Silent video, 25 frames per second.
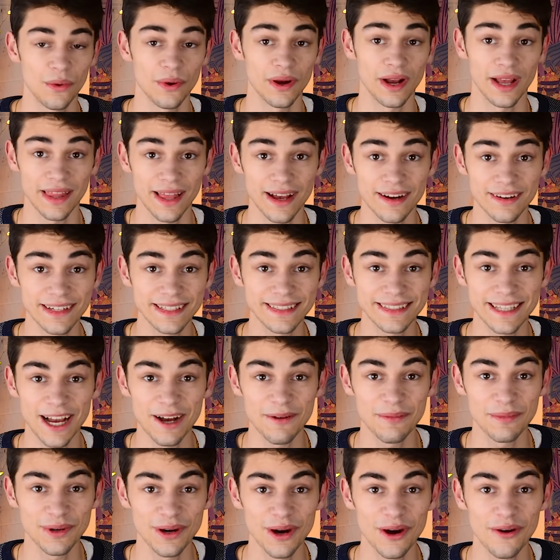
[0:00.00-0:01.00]
We got that link
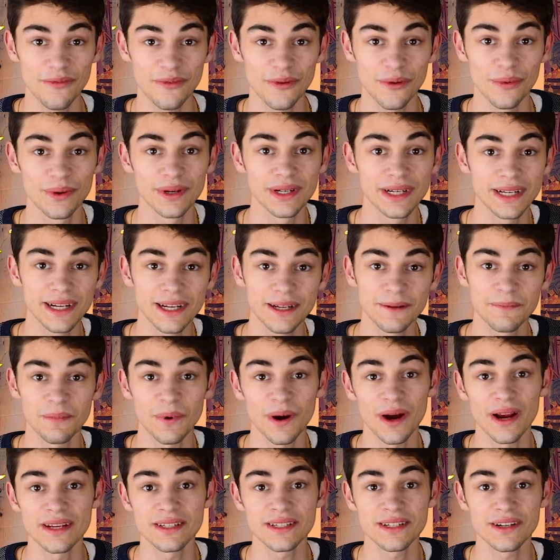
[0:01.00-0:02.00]
down below for a really good
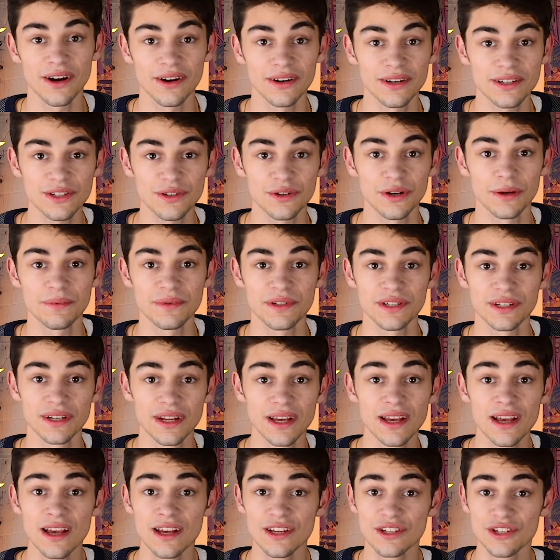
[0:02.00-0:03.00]
price in our description.
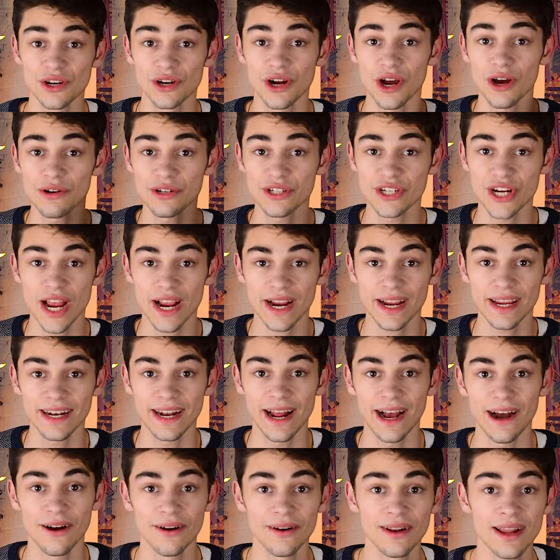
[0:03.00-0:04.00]
So, go check
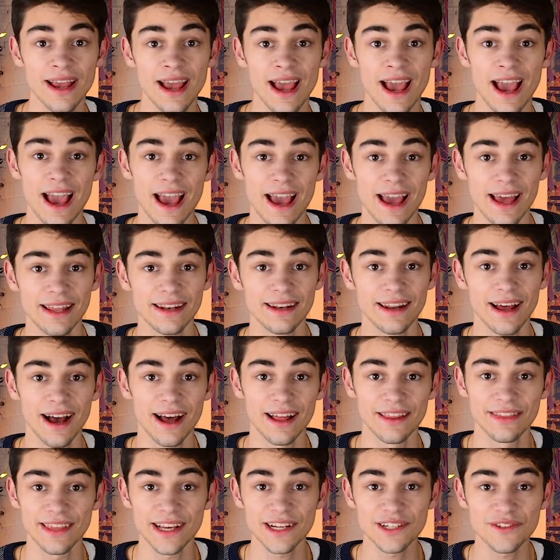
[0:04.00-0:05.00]
it out, and
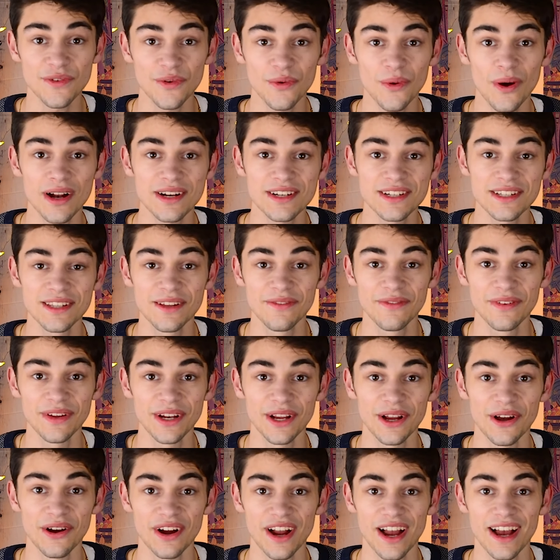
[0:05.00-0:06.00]
thanks for watching the
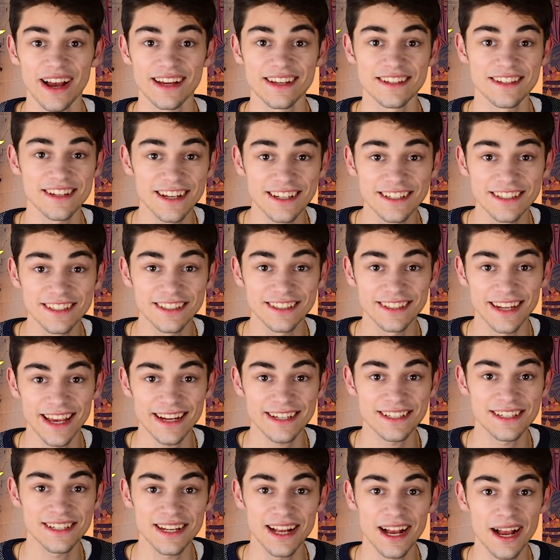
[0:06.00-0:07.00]
video, guys. Until
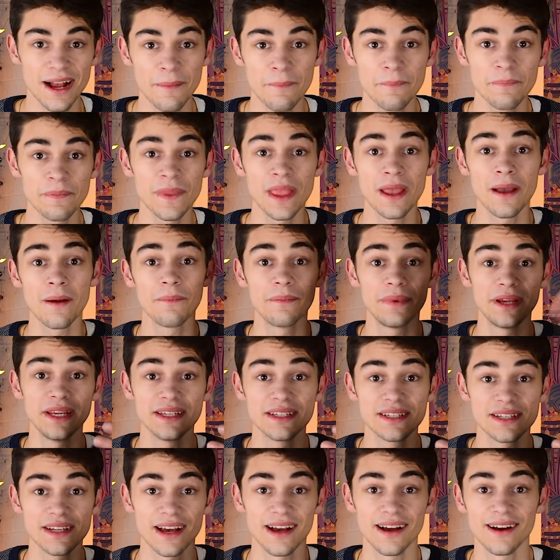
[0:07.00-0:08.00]
next time,
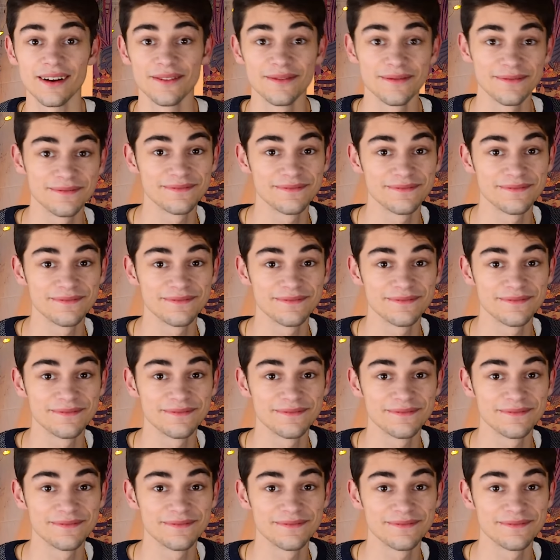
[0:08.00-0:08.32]
peace out.